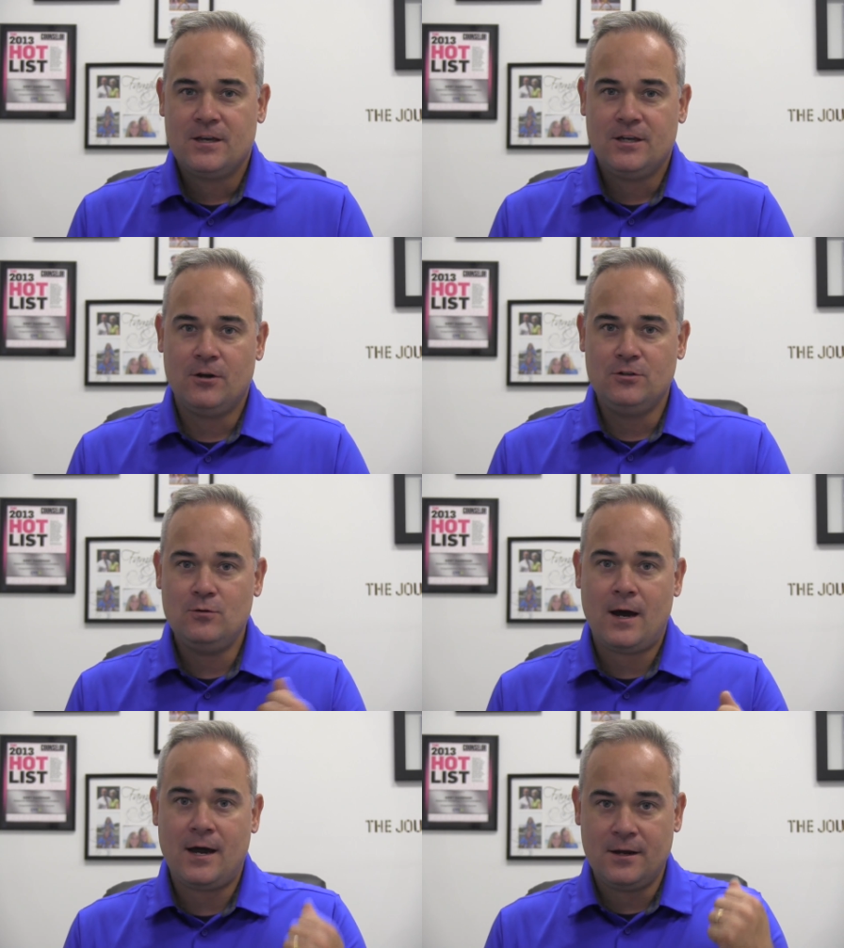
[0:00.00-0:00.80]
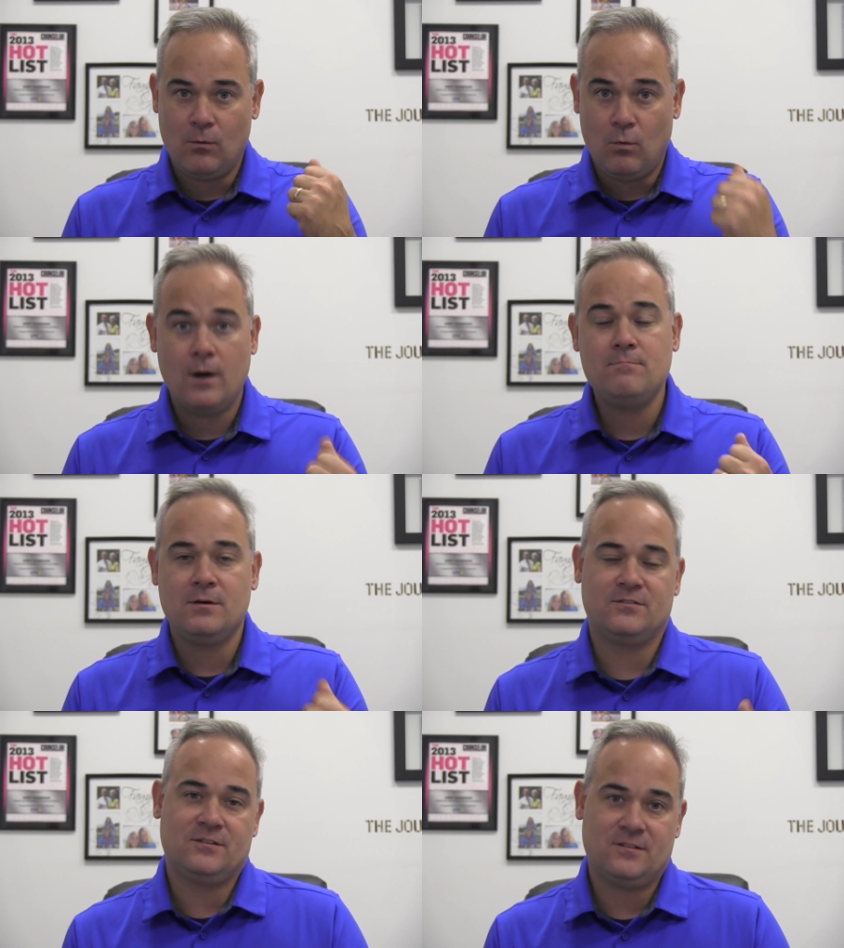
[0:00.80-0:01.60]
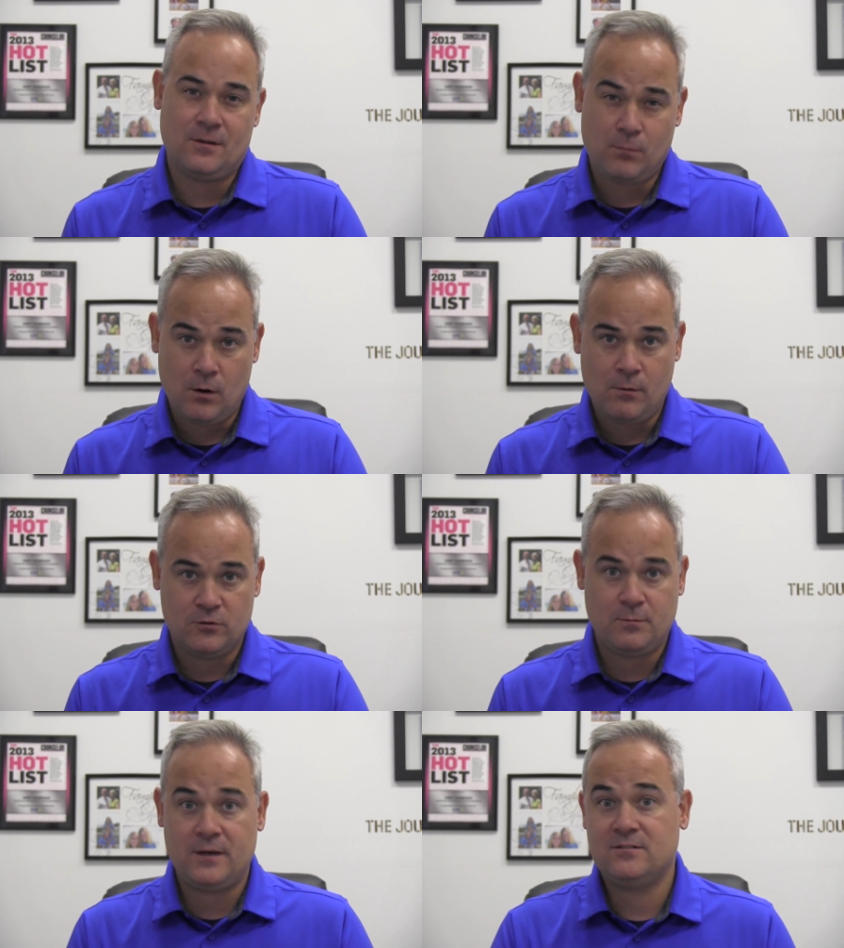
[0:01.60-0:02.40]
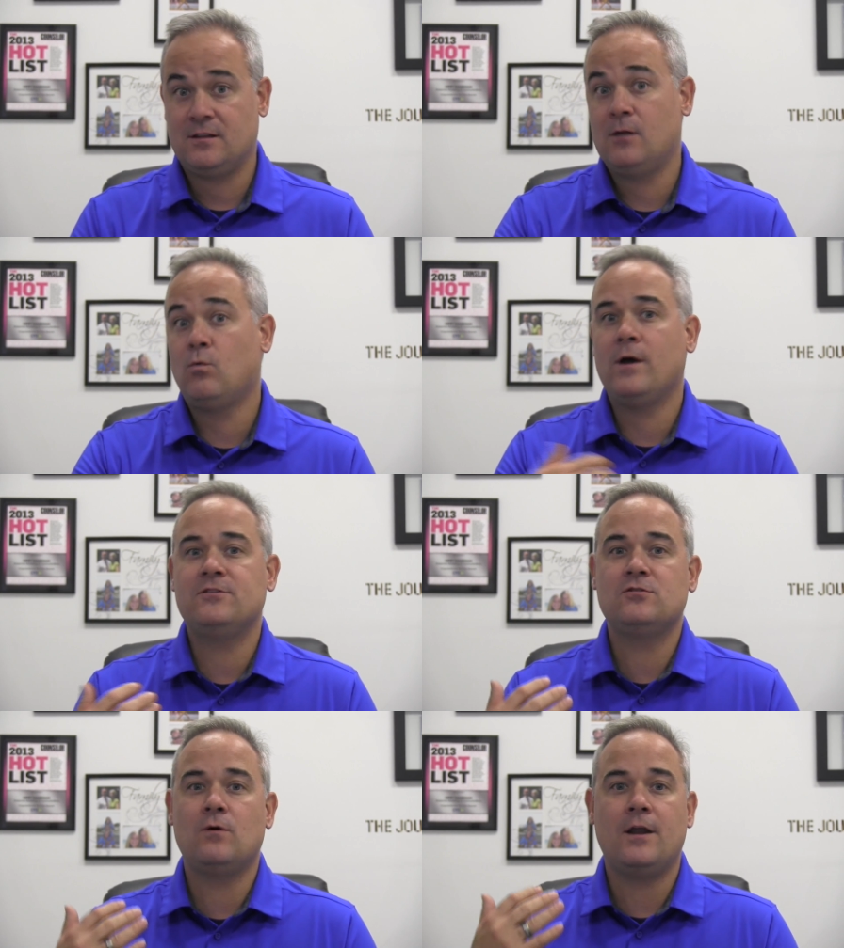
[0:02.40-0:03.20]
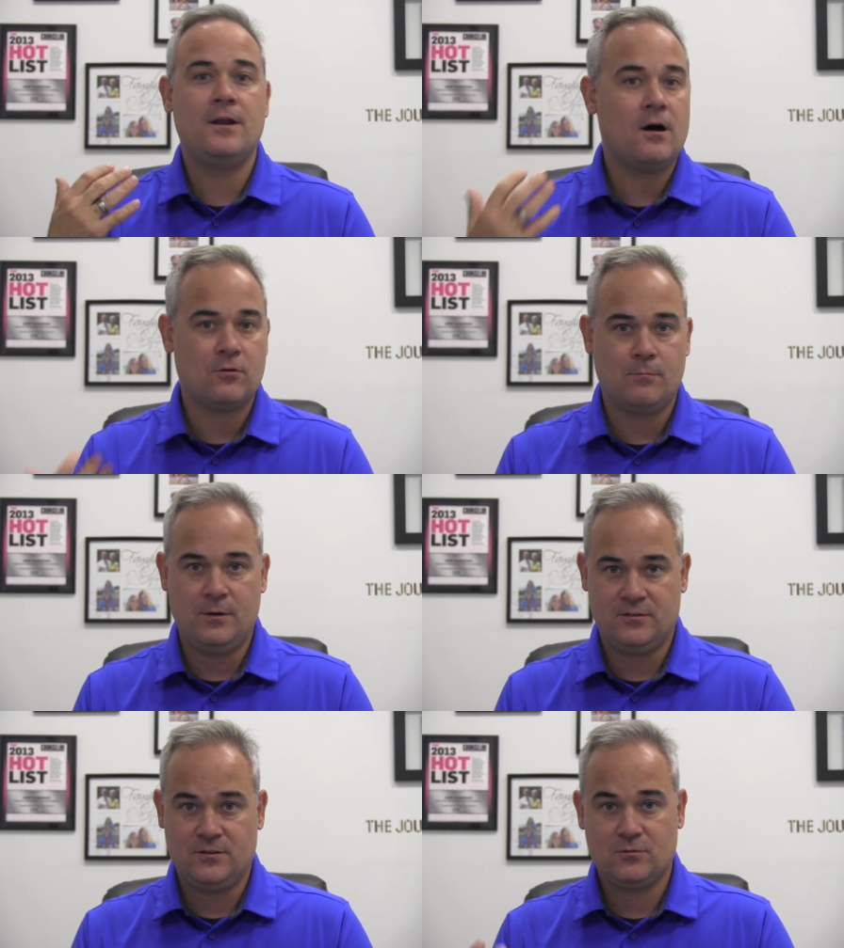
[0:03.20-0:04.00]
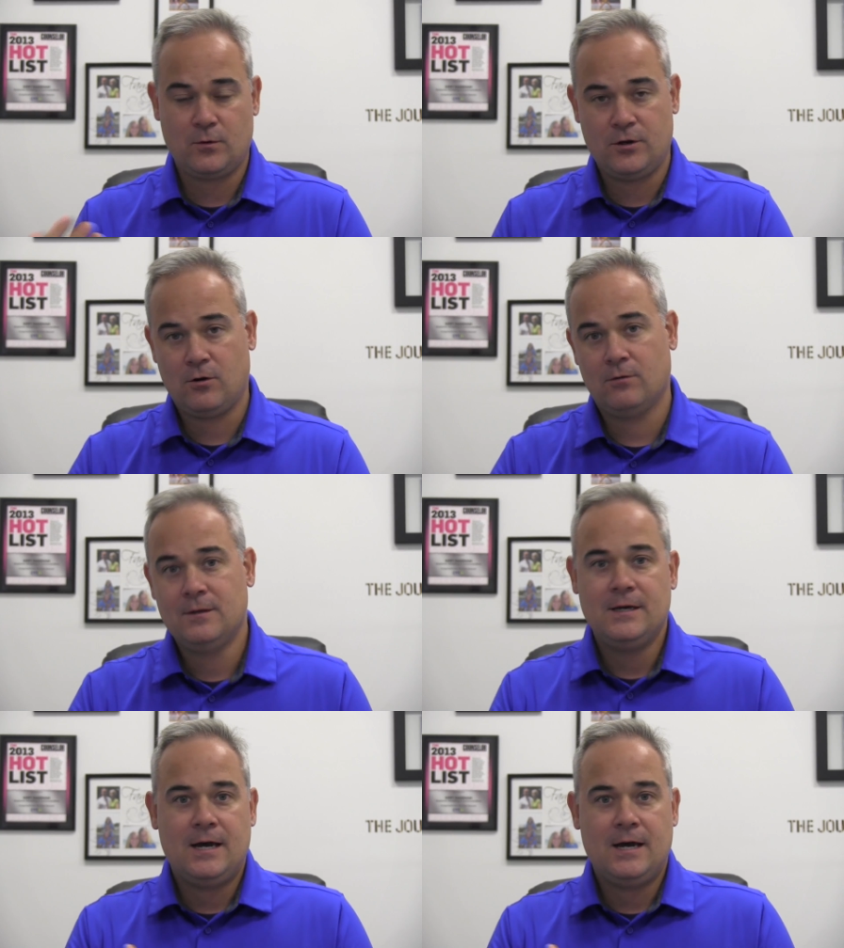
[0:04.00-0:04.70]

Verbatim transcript: you know, you had one business in the promo space and then went to another business where you're,